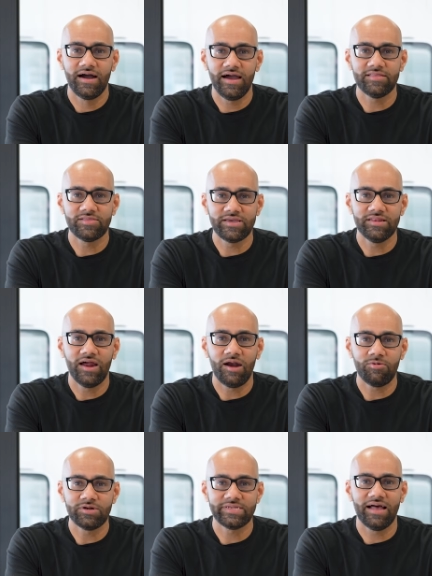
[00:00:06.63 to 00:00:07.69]
I lead
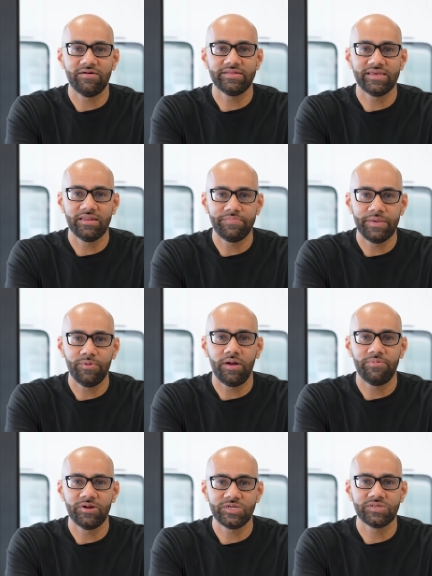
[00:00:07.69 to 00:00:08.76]
our talent and people
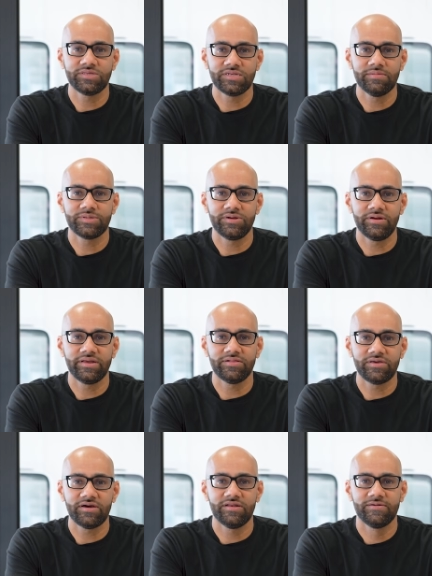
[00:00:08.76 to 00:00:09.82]
operations teams here at
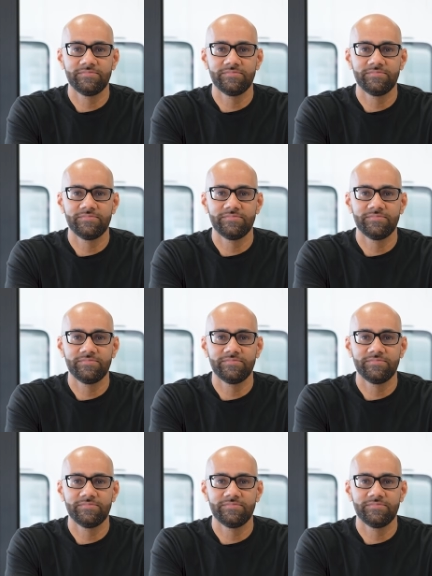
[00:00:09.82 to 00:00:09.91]
Helion.